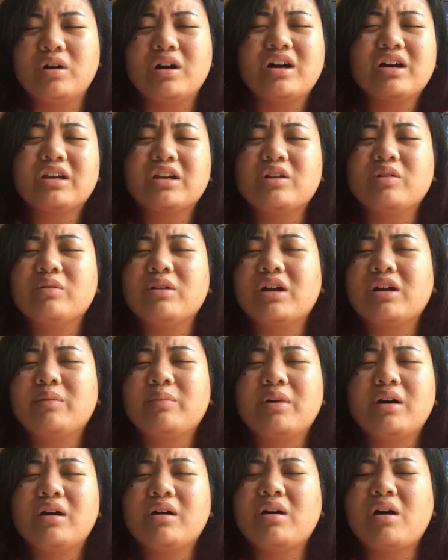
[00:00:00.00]
walking
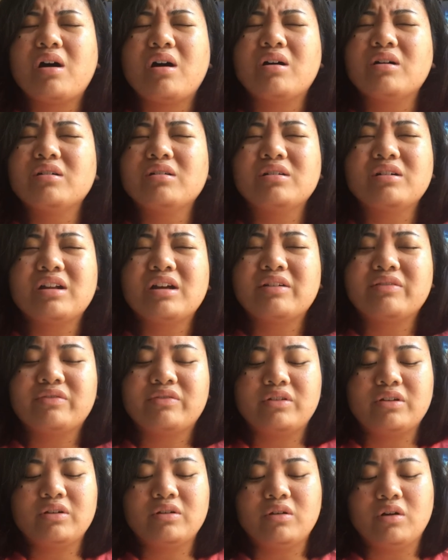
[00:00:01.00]
around my heart, I
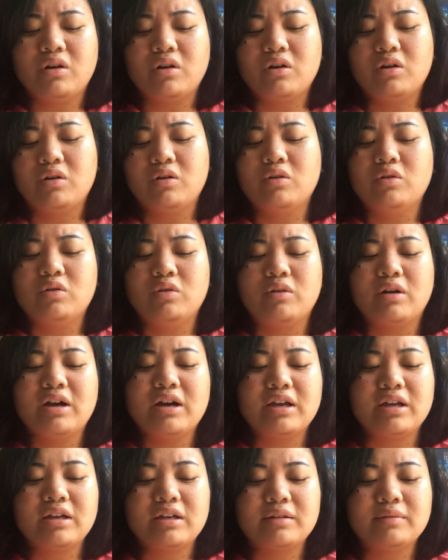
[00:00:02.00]
feel
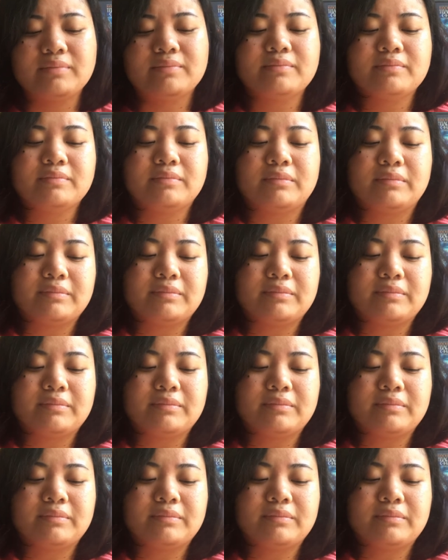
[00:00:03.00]
alright.